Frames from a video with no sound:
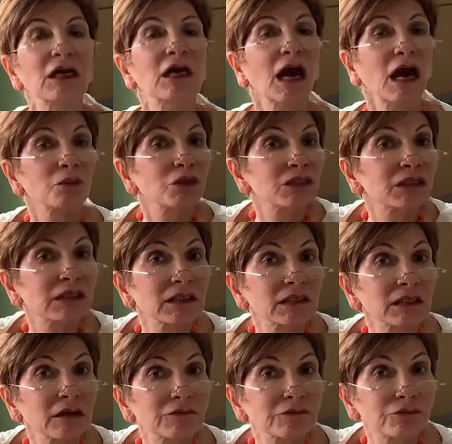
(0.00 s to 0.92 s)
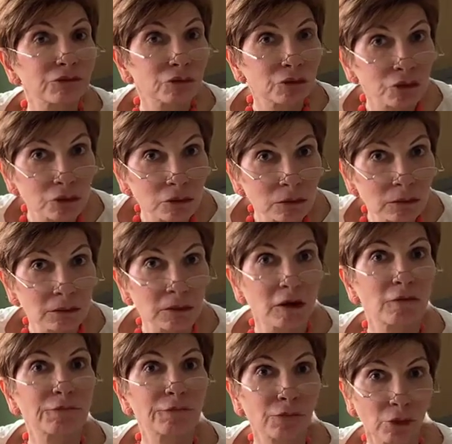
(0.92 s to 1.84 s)
and we still have room
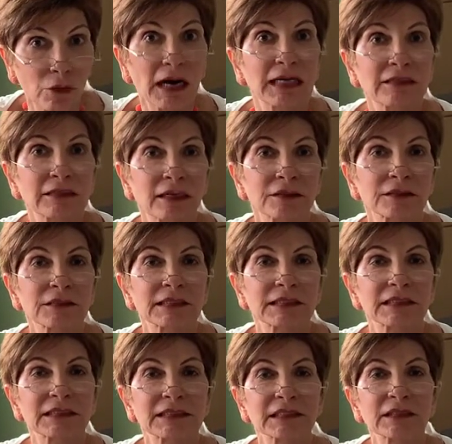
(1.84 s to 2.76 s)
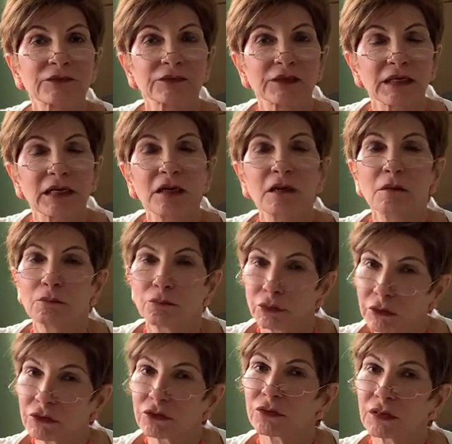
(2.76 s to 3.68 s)
for another distillery.
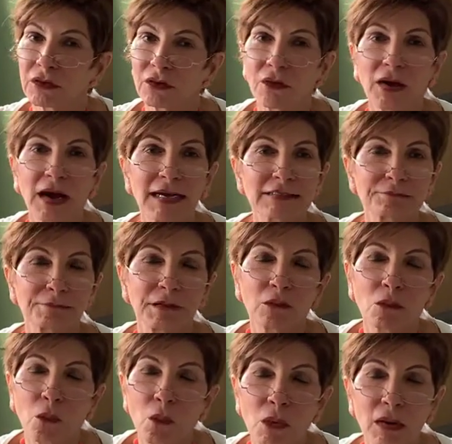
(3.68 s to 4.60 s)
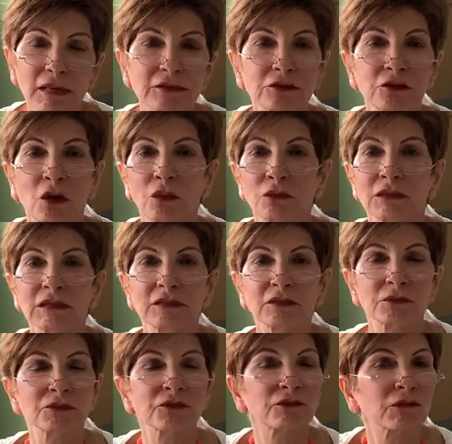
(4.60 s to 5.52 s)
Puerto Rico has been well known in
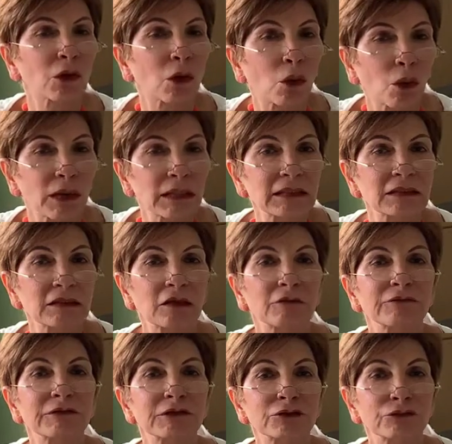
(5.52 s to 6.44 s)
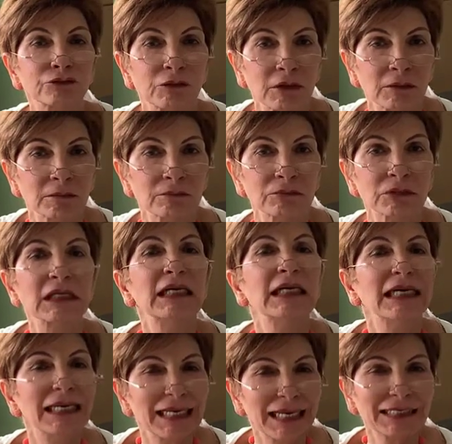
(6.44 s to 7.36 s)
terms of the quality of its rum.
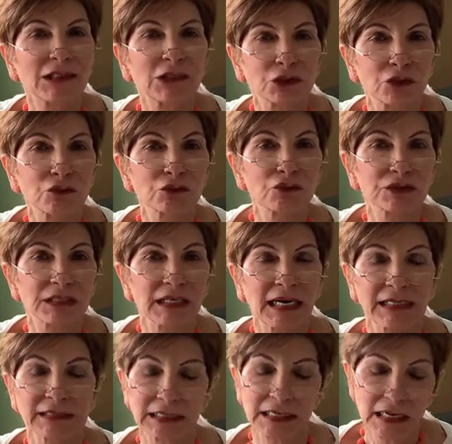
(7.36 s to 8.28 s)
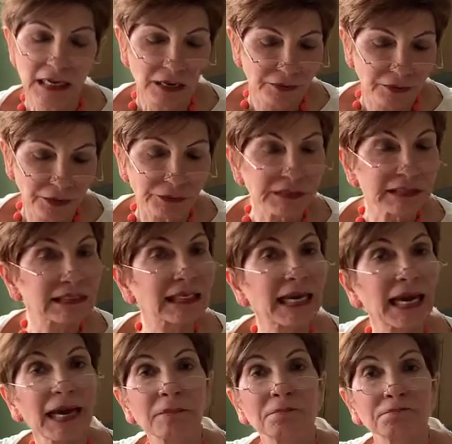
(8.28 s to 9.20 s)
Let's use that. There is
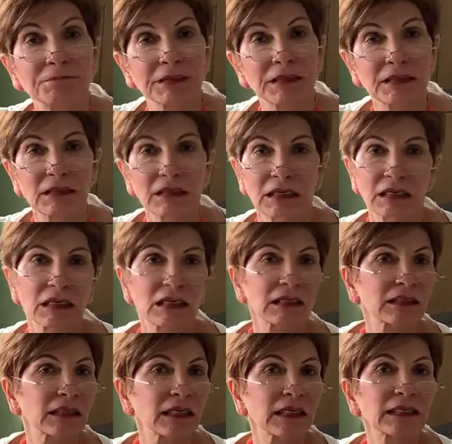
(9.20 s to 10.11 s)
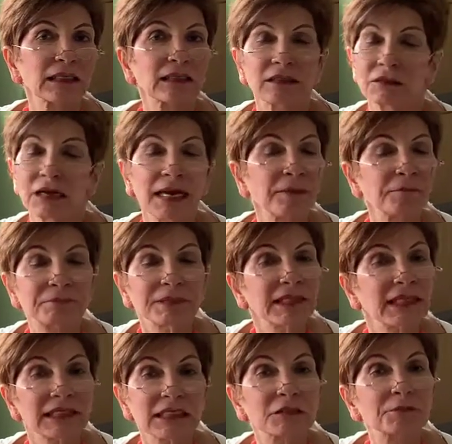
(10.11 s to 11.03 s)
hemp
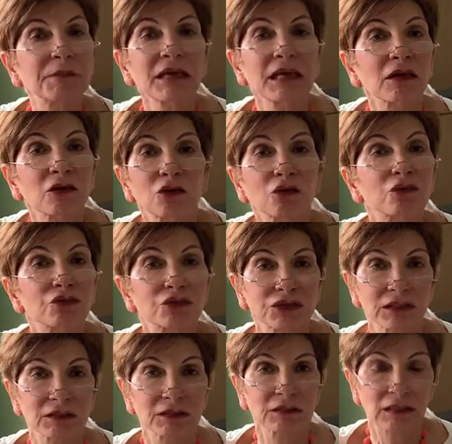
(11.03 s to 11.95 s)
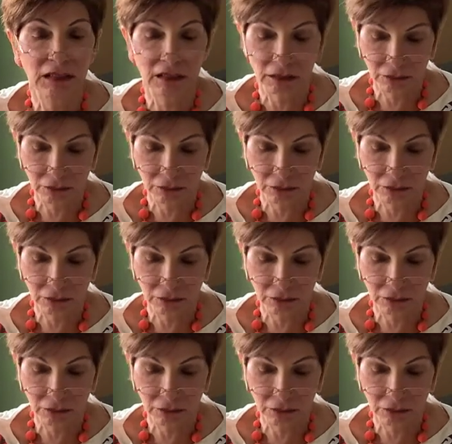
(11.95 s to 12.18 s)
that is being used and